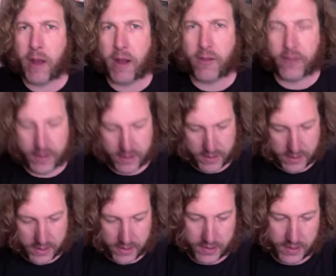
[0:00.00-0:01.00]
Hold on, let me
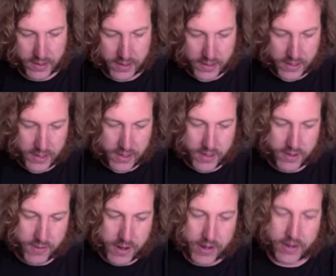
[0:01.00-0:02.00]
just whip out the
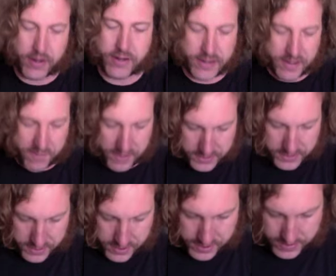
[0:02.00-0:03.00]

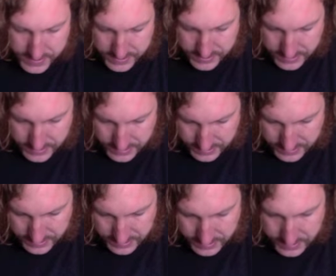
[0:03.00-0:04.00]
record because I did want to
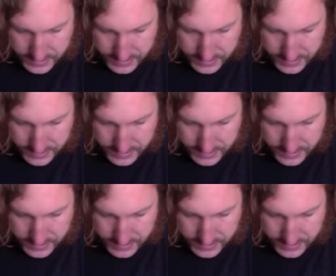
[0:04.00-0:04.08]
show you